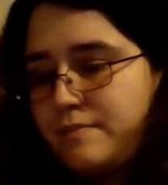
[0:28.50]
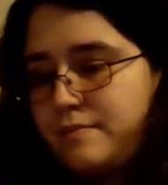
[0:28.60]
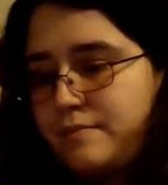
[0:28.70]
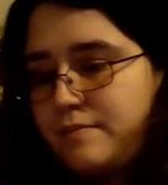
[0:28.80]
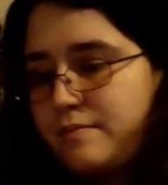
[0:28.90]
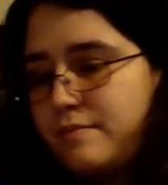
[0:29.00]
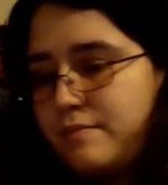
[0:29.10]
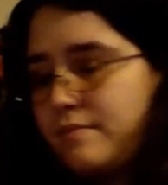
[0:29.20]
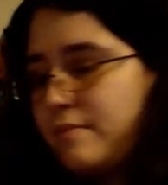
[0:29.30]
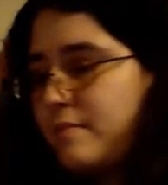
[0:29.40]

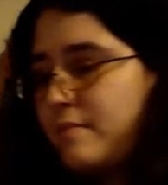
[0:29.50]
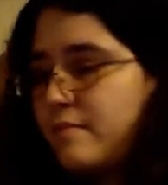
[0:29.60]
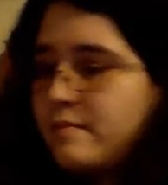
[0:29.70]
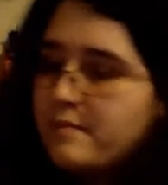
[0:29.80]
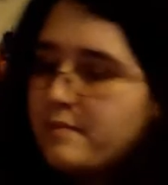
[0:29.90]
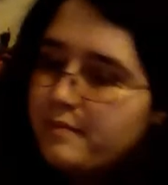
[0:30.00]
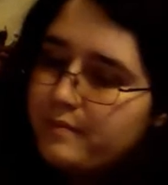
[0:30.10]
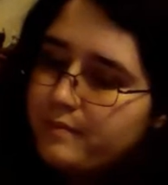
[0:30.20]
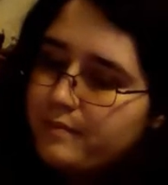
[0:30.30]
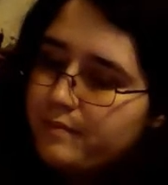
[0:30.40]

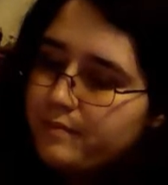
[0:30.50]
Nobody speaks.